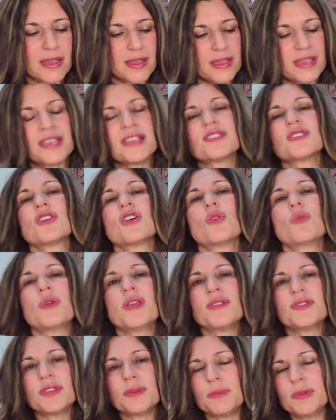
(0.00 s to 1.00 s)
is we
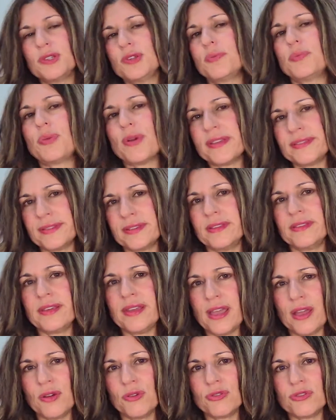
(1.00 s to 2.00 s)
have someone depressed in the
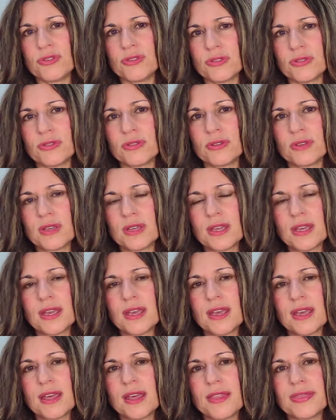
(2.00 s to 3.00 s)
house.
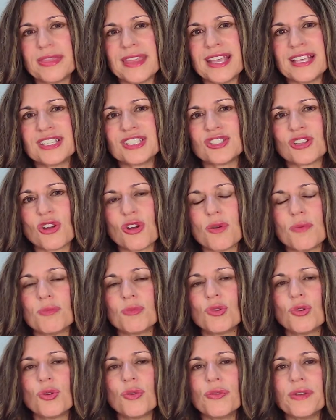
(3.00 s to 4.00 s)
They start
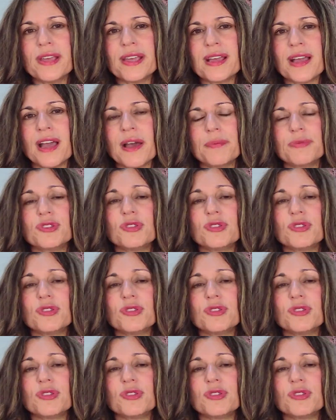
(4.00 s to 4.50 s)
moving up to